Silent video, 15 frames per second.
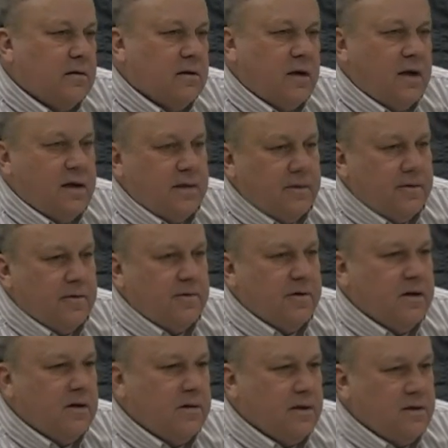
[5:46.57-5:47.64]
Then some of my
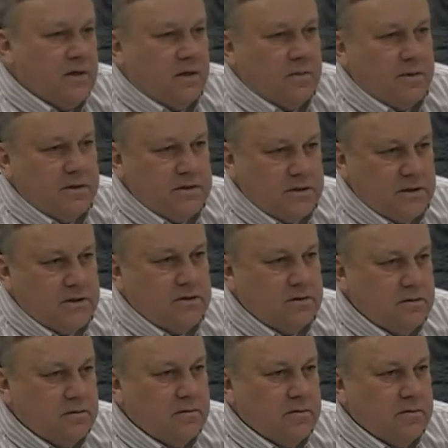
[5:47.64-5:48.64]
family told me, says,